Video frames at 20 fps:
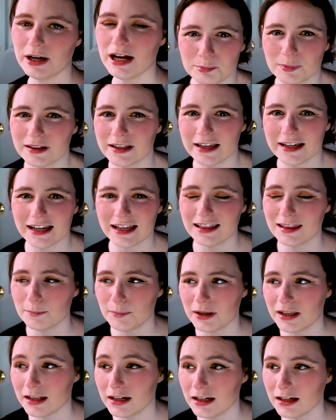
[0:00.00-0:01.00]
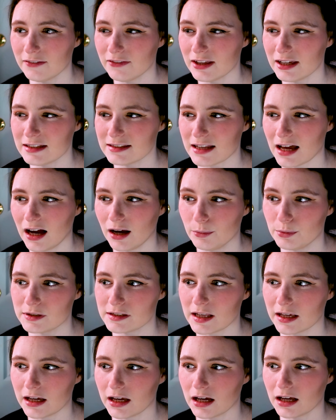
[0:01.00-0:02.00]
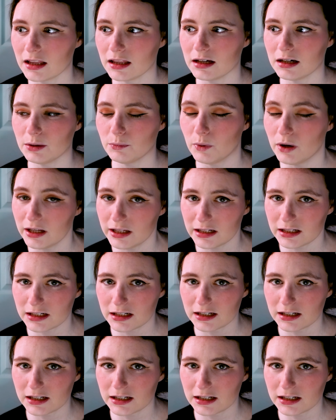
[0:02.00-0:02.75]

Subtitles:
But like, at the beginning of this, I was like, what